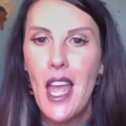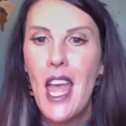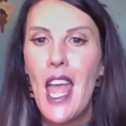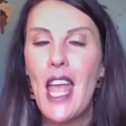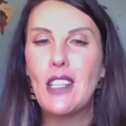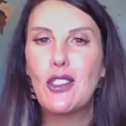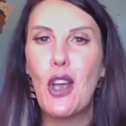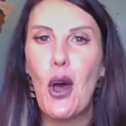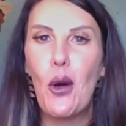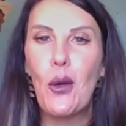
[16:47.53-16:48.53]
And
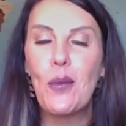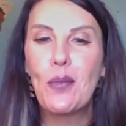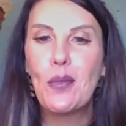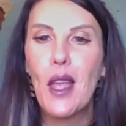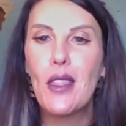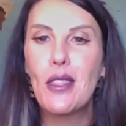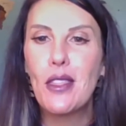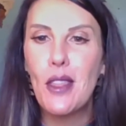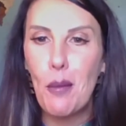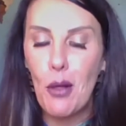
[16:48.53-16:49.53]
so
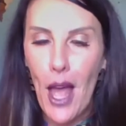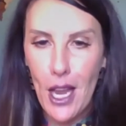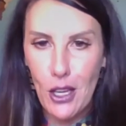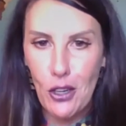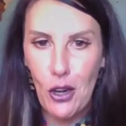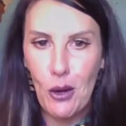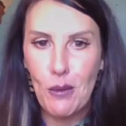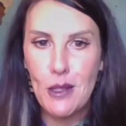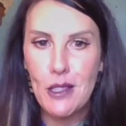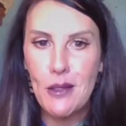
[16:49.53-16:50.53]
the
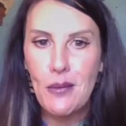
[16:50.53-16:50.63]
placoderms,